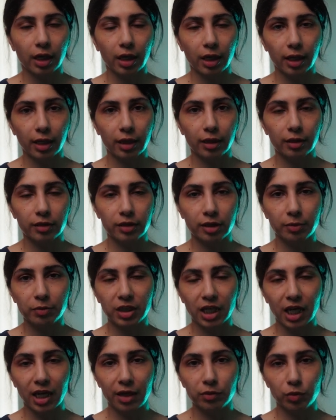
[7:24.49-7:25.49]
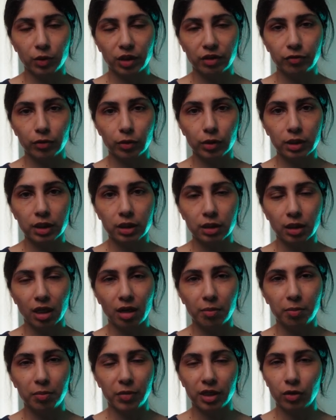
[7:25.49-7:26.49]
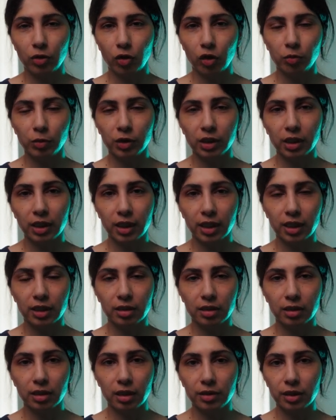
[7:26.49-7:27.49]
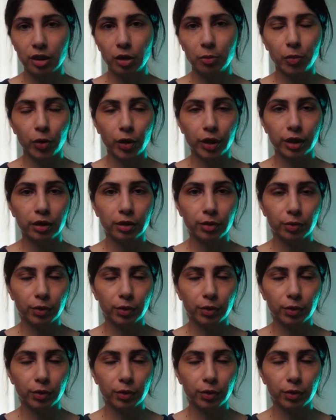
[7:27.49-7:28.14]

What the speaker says: and sometimes with a full stop, but normally it's 0.3